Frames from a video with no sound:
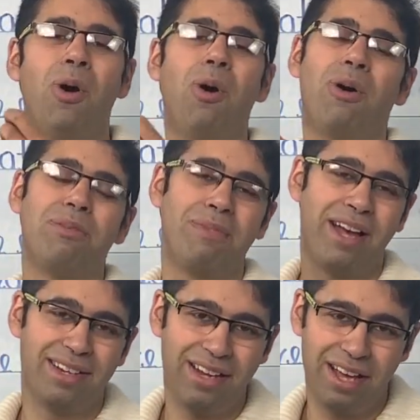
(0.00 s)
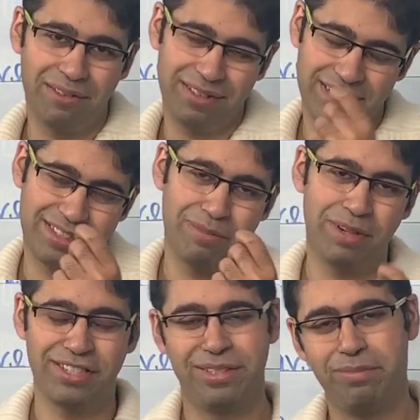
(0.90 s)
all my life. That's the
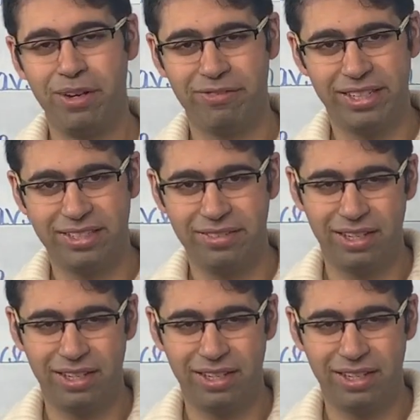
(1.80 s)
present perfect.